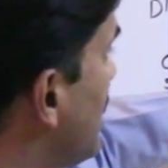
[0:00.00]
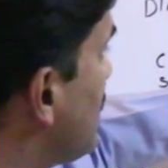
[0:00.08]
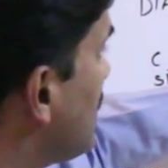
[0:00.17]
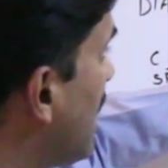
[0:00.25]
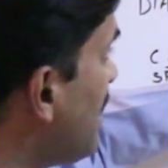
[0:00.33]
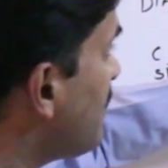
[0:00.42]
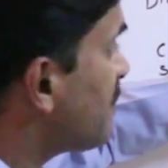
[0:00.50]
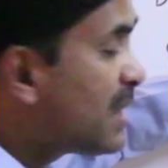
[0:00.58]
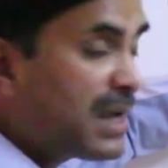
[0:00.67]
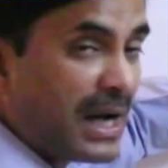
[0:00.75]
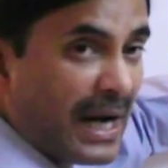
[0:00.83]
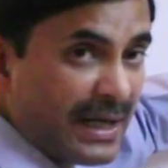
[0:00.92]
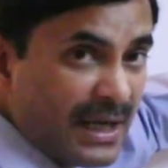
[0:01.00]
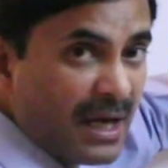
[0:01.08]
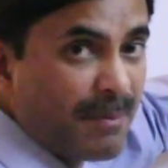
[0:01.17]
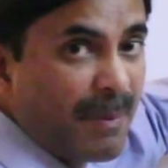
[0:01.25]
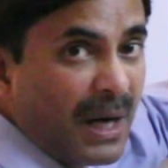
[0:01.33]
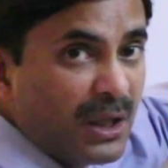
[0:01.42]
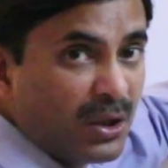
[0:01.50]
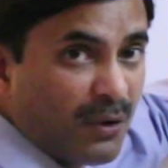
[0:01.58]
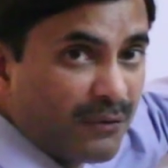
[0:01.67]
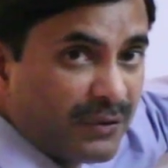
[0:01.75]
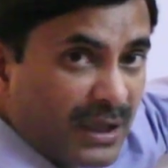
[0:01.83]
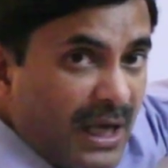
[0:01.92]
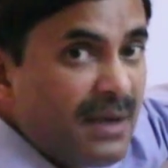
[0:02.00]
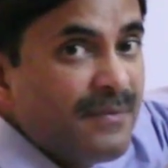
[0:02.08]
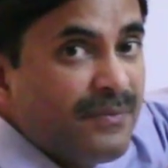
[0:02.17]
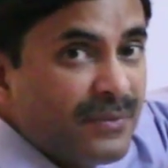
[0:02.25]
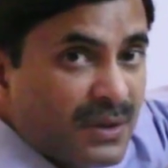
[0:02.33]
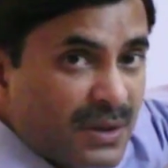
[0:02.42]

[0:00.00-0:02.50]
in the cardiac part of the